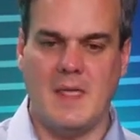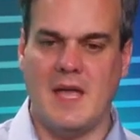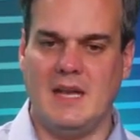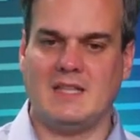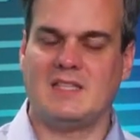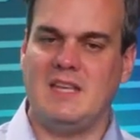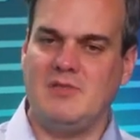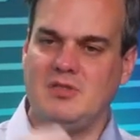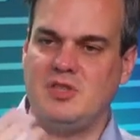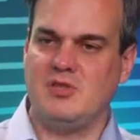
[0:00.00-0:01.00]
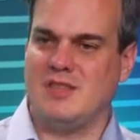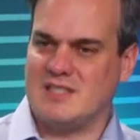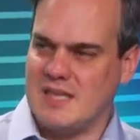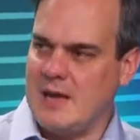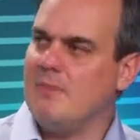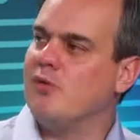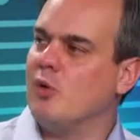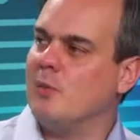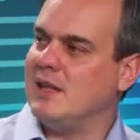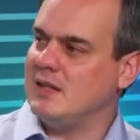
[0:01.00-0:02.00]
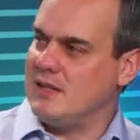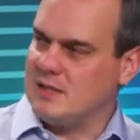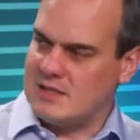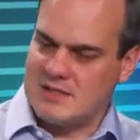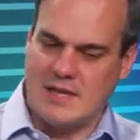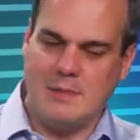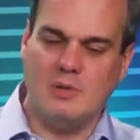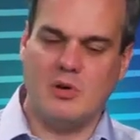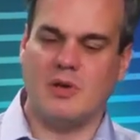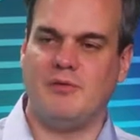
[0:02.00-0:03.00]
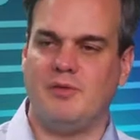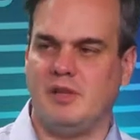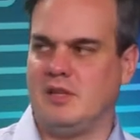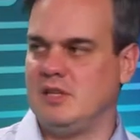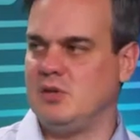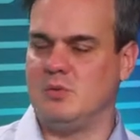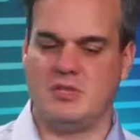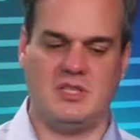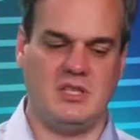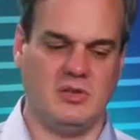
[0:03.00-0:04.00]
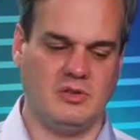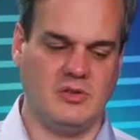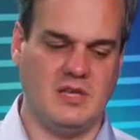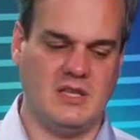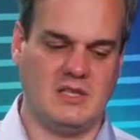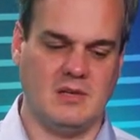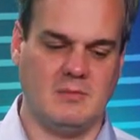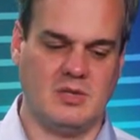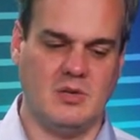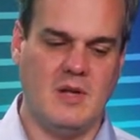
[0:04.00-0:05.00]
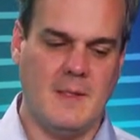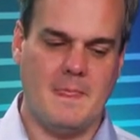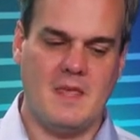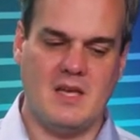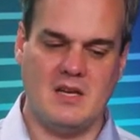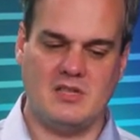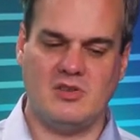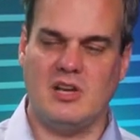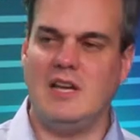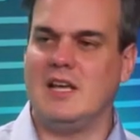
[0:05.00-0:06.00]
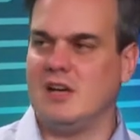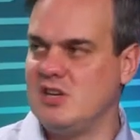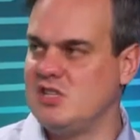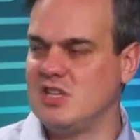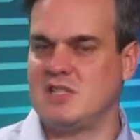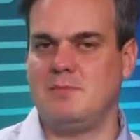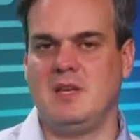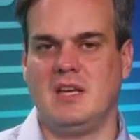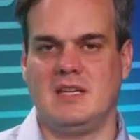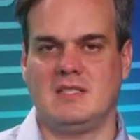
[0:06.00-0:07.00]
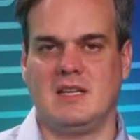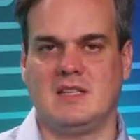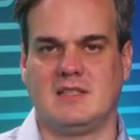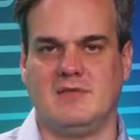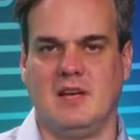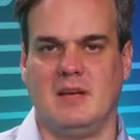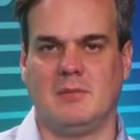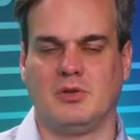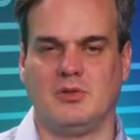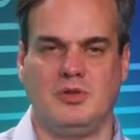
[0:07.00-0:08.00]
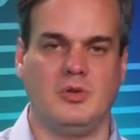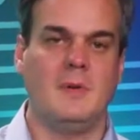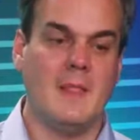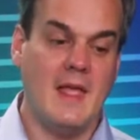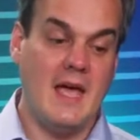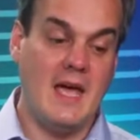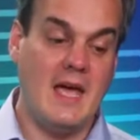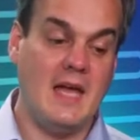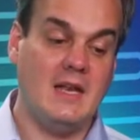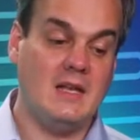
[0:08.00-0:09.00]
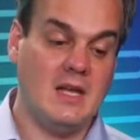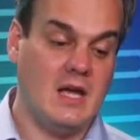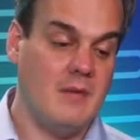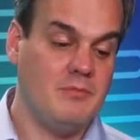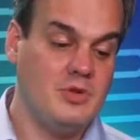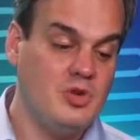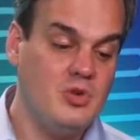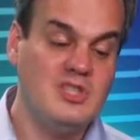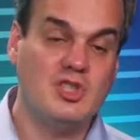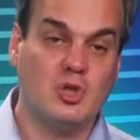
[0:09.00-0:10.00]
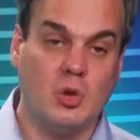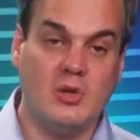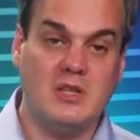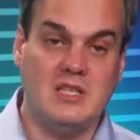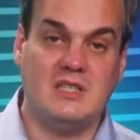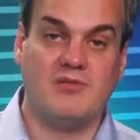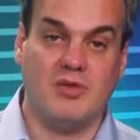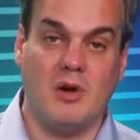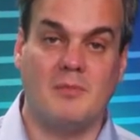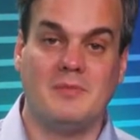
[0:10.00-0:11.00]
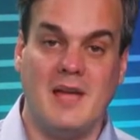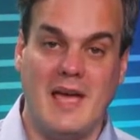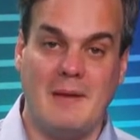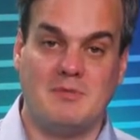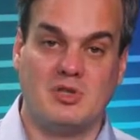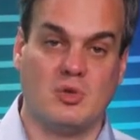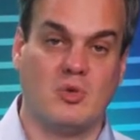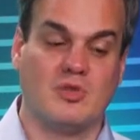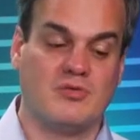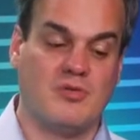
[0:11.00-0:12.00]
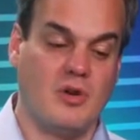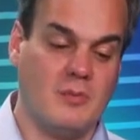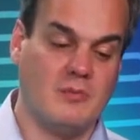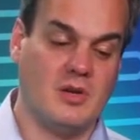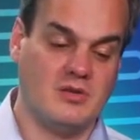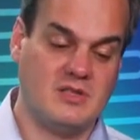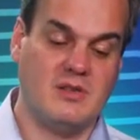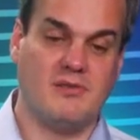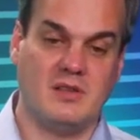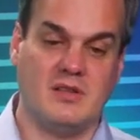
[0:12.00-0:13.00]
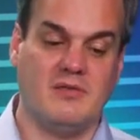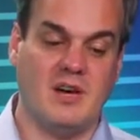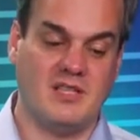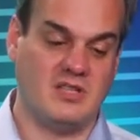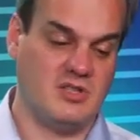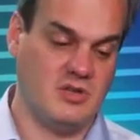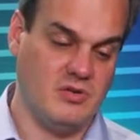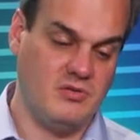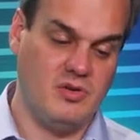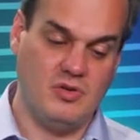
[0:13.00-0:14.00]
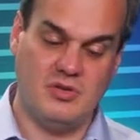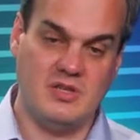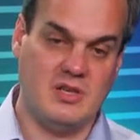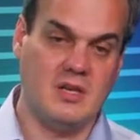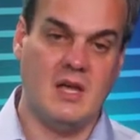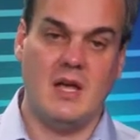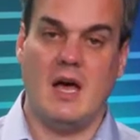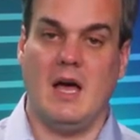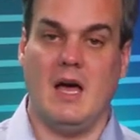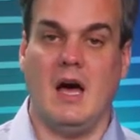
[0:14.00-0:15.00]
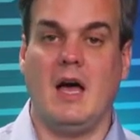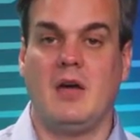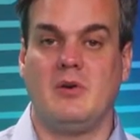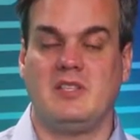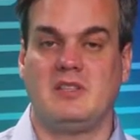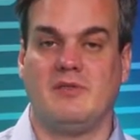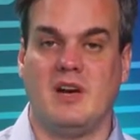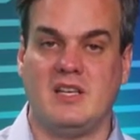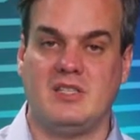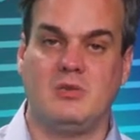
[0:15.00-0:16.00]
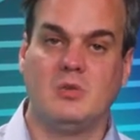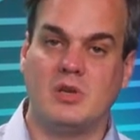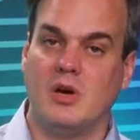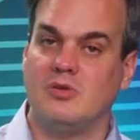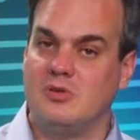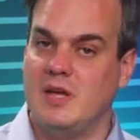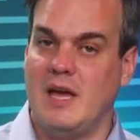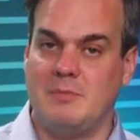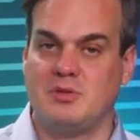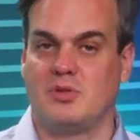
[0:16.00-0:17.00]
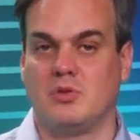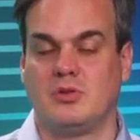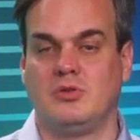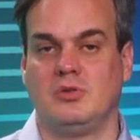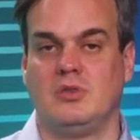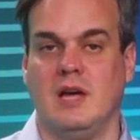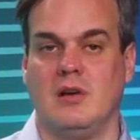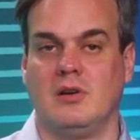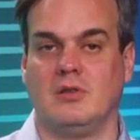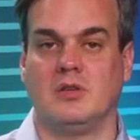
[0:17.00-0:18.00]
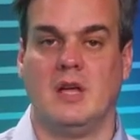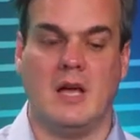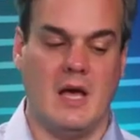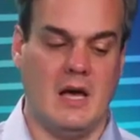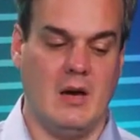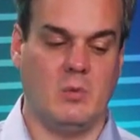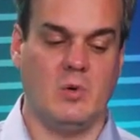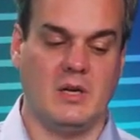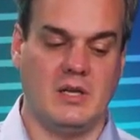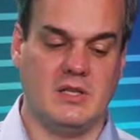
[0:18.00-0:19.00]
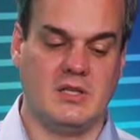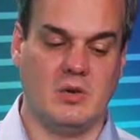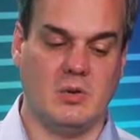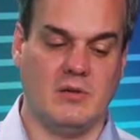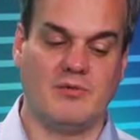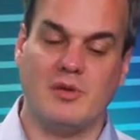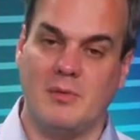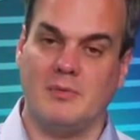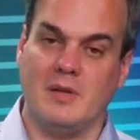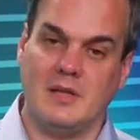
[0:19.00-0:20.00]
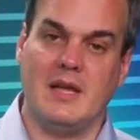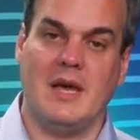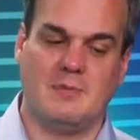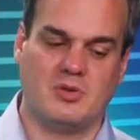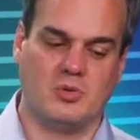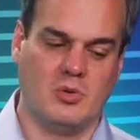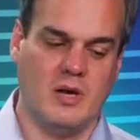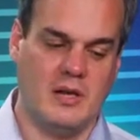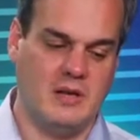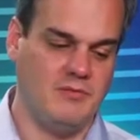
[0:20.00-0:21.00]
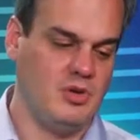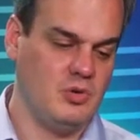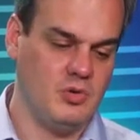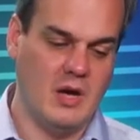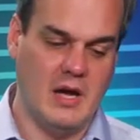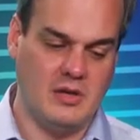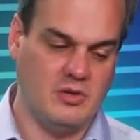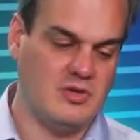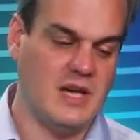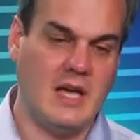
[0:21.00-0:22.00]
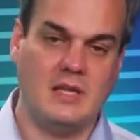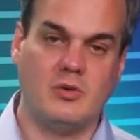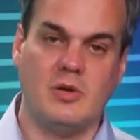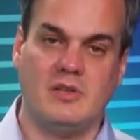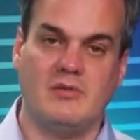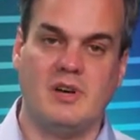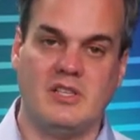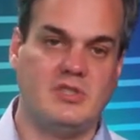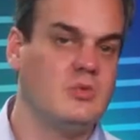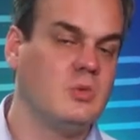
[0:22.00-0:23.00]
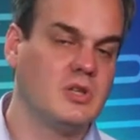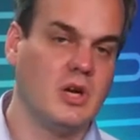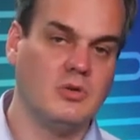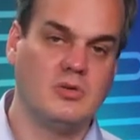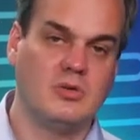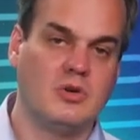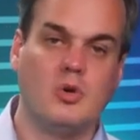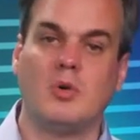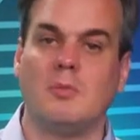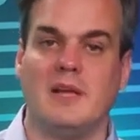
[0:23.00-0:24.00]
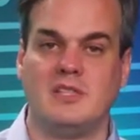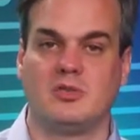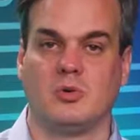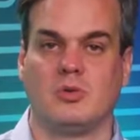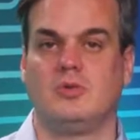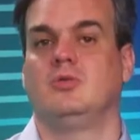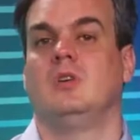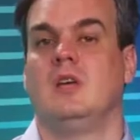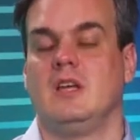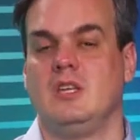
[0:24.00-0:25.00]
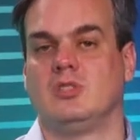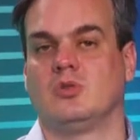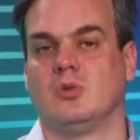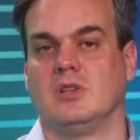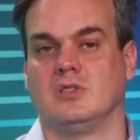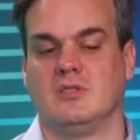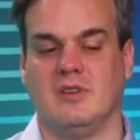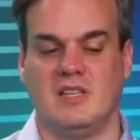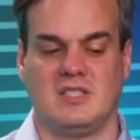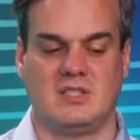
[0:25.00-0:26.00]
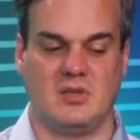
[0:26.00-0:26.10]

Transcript: And it gives you the same formatting, the same look and feel that you would see on your desktop. So it is really a rich experience that is available to you. And you install these from the app stores from those different devices. So if you're using iOS device, you will go to the app store to download Word and so on from the App Store. And if you use an Android device, you would go to the Google Play Store to install those devices.